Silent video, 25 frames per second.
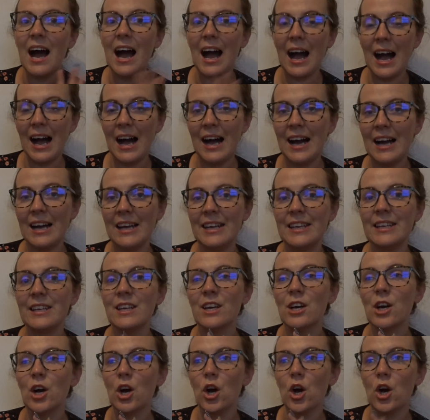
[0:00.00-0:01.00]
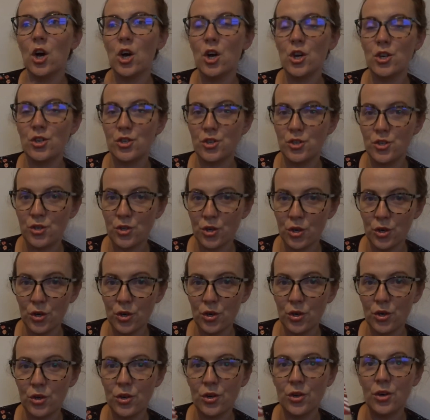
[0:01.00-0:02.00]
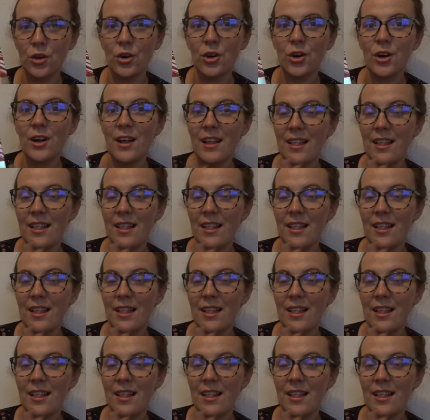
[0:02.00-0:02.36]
I adore